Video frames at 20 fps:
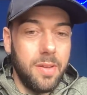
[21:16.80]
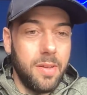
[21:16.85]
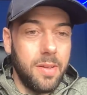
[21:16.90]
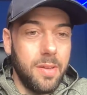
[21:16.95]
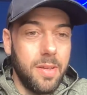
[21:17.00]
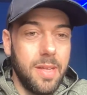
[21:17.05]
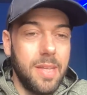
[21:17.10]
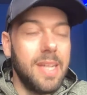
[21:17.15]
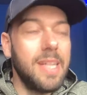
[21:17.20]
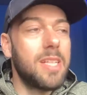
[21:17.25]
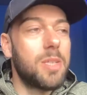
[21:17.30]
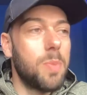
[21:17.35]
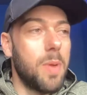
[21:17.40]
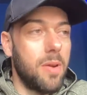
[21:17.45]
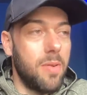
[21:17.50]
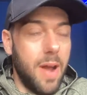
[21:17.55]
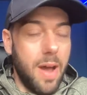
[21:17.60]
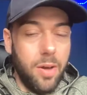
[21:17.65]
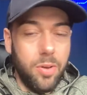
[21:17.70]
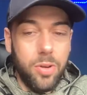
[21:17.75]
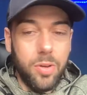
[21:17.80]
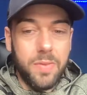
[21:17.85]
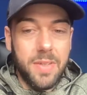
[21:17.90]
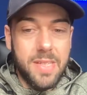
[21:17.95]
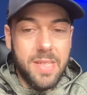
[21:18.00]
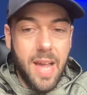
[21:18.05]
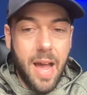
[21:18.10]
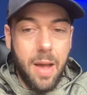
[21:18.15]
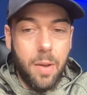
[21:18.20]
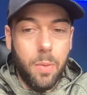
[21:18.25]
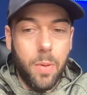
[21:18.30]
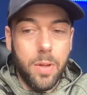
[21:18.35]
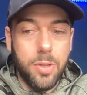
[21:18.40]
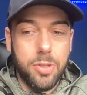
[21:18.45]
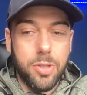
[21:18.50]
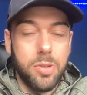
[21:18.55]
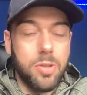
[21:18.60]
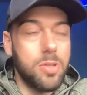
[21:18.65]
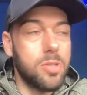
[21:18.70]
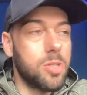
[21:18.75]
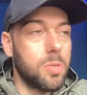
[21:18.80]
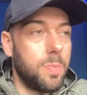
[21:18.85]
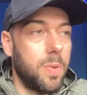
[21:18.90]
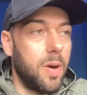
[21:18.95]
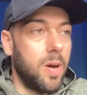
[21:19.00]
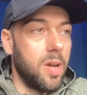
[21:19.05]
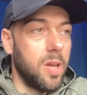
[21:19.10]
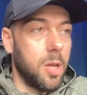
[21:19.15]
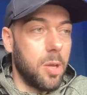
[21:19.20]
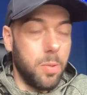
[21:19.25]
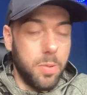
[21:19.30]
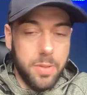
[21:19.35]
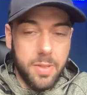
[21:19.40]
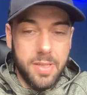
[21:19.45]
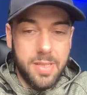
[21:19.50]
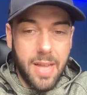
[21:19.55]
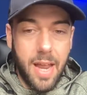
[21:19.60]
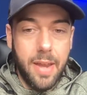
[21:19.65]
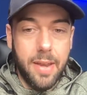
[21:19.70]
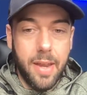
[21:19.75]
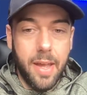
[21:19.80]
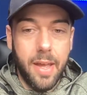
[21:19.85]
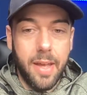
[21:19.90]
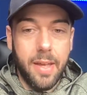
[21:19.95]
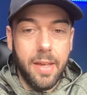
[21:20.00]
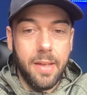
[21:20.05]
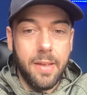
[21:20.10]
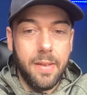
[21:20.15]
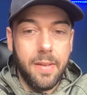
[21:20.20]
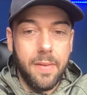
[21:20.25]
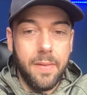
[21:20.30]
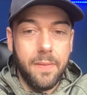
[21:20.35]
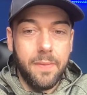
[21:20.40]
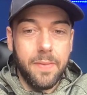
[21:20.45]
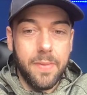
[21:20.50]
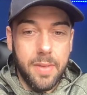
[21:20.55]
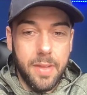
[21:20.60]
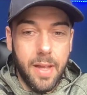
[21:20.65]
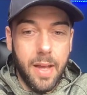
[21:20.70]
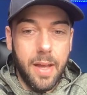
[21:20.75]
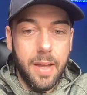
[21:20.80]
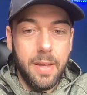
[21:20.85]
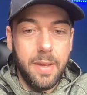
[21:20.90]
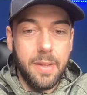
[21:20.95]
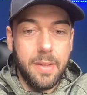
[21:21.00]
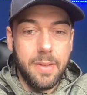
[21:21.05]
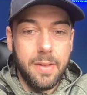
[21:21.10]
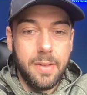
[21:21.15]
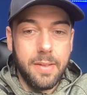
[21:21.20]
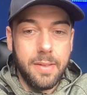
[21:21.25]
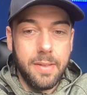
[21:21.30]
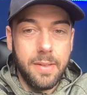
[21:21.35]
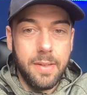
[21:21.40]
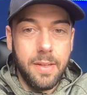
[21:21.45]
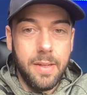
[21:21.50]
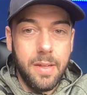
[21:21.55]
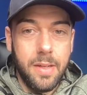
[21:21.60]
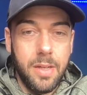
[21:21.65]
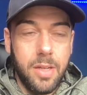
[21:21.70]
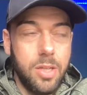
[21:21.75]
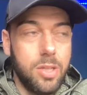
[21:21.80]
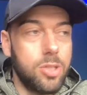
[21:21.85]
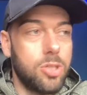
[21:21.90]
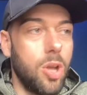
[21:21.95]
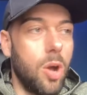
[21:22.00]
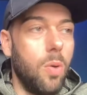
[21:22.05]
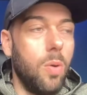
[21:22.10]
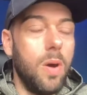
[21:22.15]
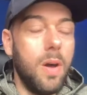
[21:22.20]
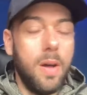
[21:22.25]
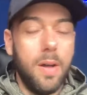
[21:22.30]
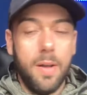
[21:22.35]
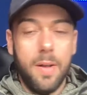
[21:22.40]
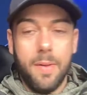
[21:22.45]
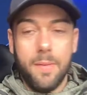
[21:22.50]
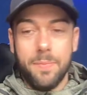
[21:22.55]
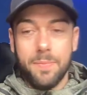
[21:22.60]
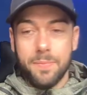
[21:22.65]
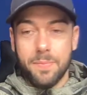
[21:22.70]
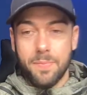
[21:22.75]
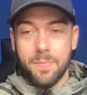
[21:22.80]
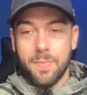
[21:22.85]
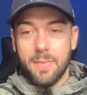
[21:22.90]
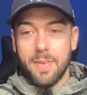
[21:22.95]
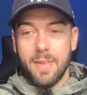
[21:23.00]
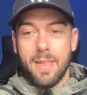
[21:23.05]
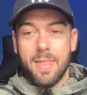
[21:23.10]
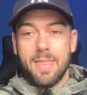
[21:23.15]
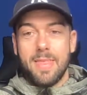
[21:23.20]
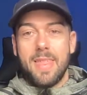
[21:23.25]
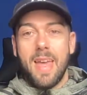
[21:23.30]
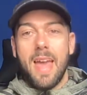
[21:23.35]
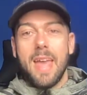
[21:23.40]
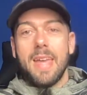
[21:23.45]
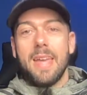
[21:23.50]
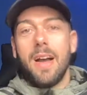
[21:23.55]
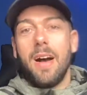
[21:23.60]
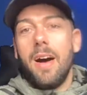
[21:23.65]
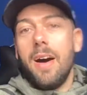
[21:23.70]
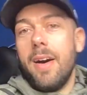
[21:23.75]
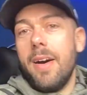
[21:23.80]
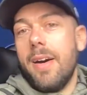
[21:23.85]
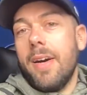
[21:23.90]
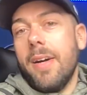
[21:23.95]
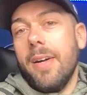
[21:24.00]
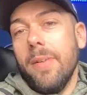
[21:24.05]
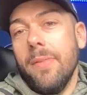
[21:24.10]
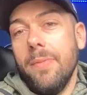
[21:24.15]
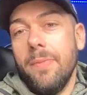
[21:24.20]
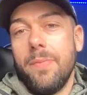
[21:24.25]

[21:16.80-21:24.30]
You need to be around other type 1s who can support you, understand it. Yeah? So they are